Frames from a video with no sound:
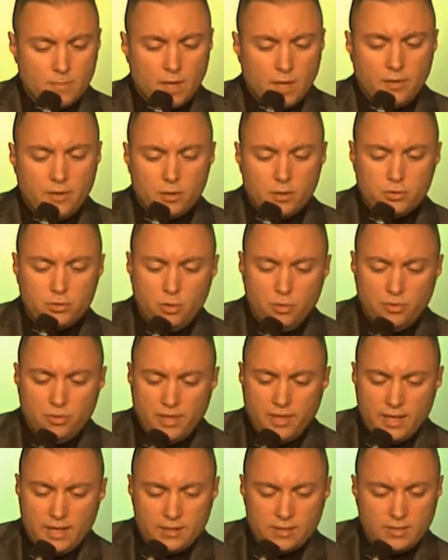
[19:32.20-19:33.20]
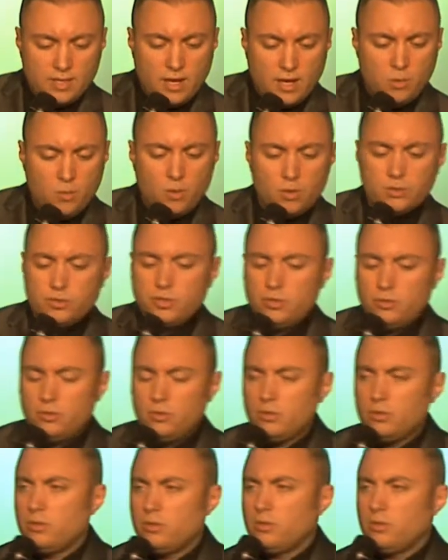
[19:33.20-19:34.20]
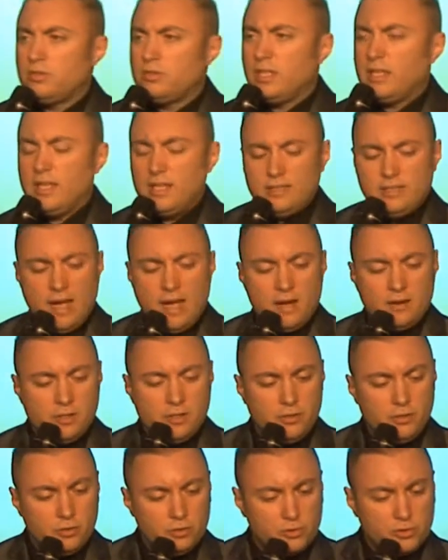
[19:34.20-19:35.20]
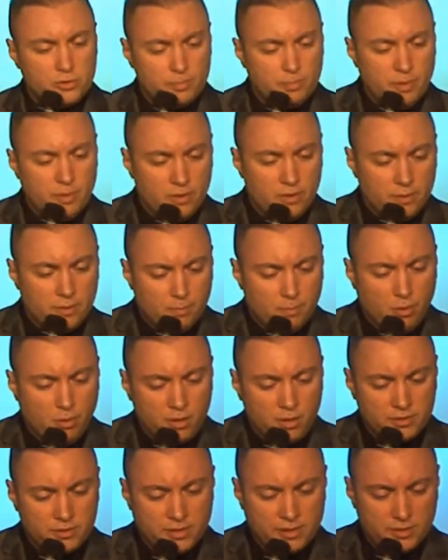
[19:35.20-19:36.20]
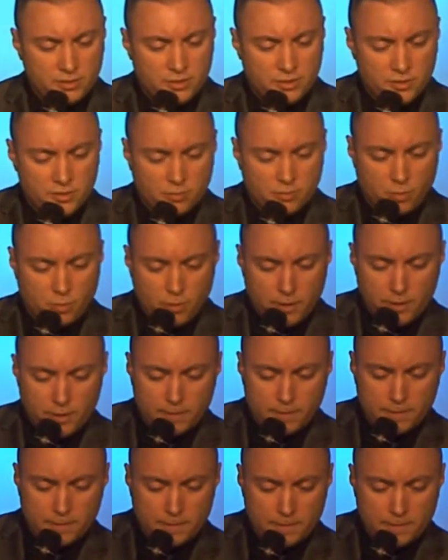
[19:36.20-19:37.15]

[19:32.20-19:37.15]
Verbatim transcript: There are two things that I want you to get down in your spirit and process this morning.